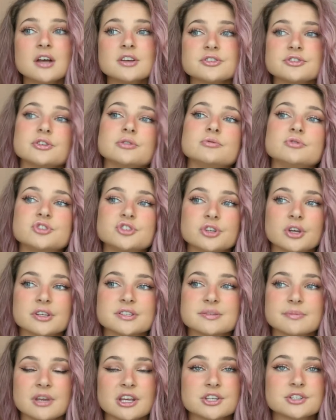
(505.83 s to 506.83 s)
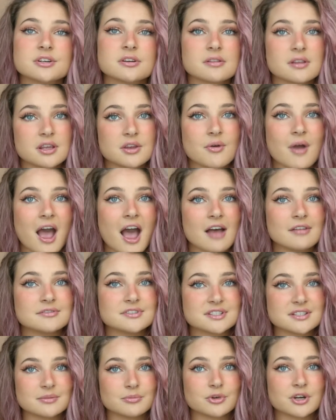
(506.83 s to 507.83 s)
So just make sure that you have
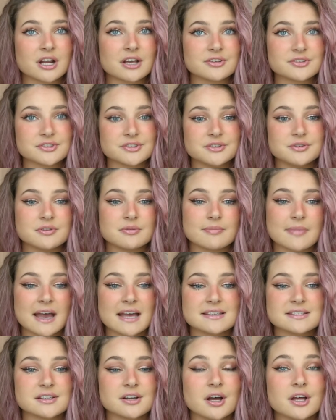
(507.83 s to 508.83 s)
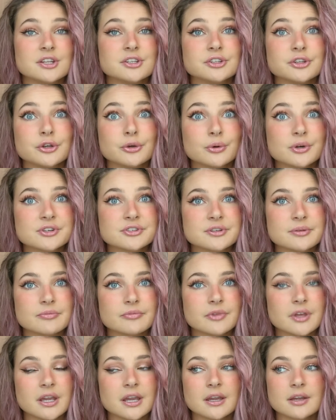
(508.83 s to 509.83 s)
someone else you can pass it on to or
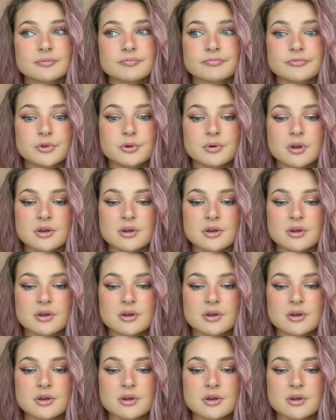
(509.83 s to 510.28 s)
something. Who